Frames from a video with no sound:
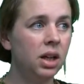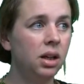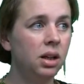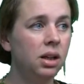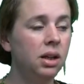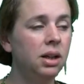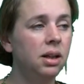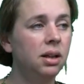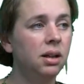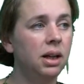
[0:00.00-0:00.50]

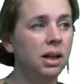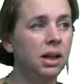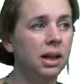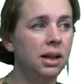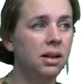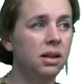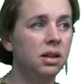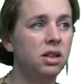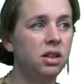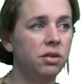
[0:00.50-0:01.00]
Here
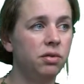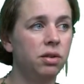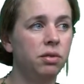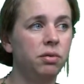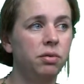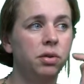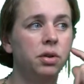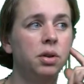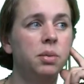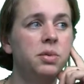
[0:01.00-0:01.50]
again, the different
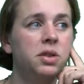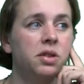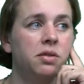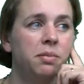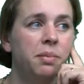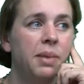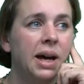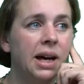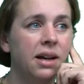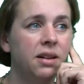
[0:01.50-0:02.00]
forms of
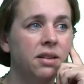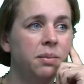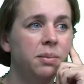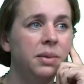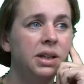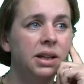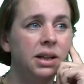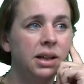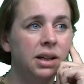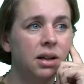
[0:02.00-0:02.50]
mass
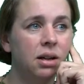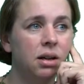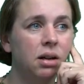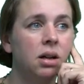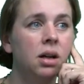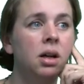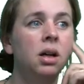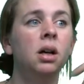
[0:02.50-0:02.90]
media.